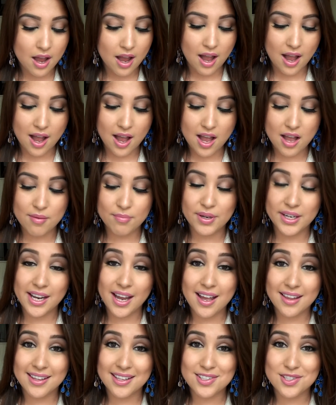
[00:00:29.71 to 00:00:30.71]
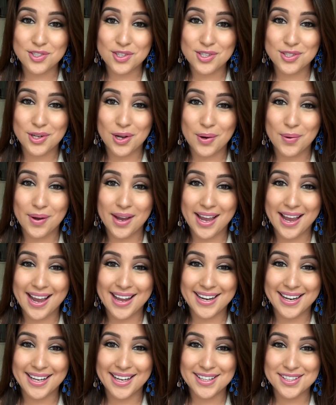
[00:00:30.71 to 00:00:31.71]
But yeah, let's just go
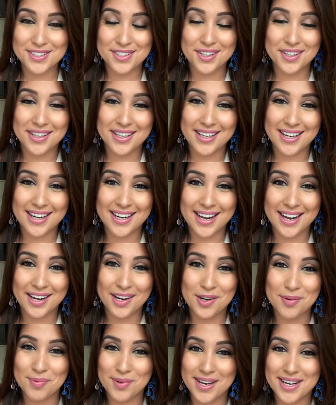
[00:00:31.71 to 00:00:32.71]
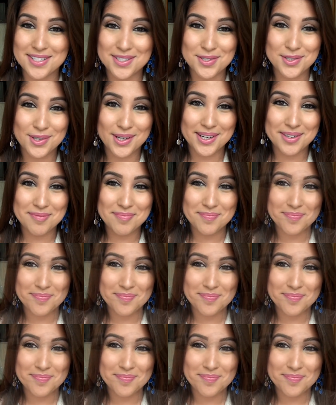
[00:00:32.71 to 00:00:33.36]
ahead and get started, and I hope you guys enjoy.